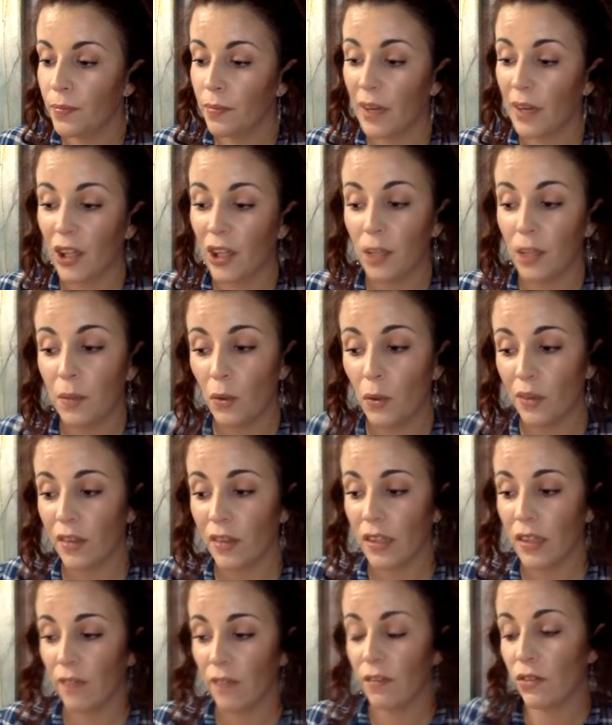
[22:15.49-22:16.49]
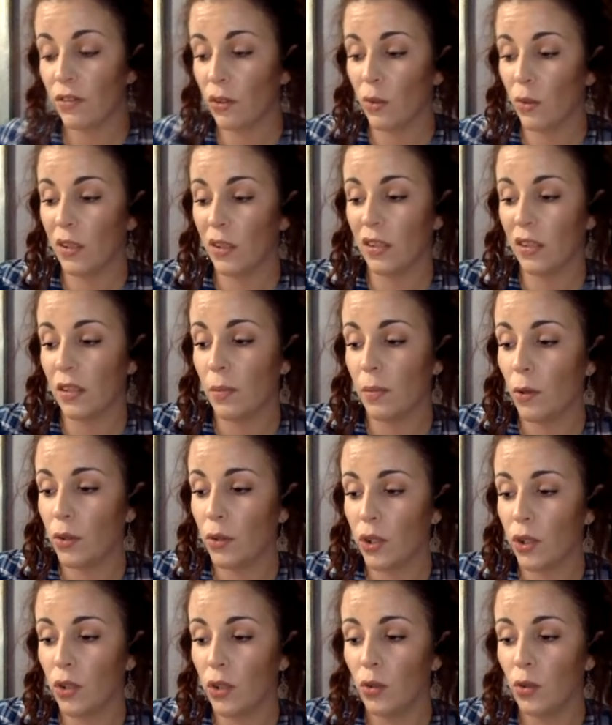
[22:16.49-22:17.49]
That could be what the Seven of Swords is
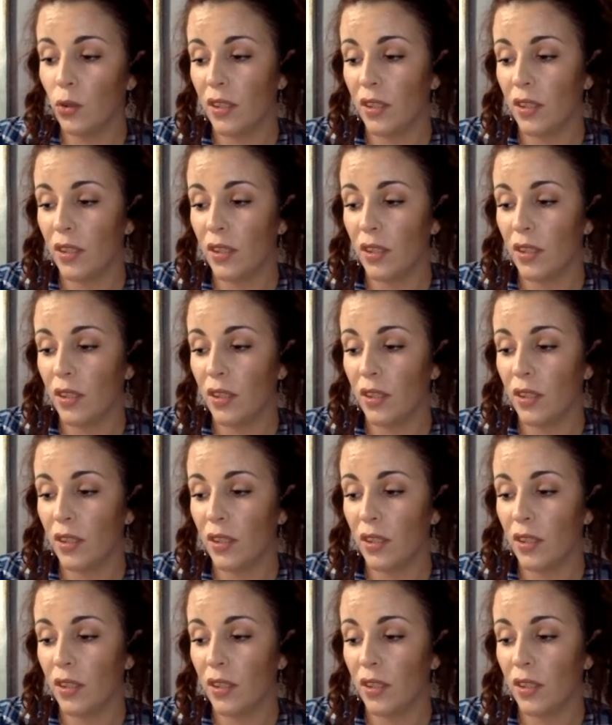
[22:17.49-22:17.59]
about too.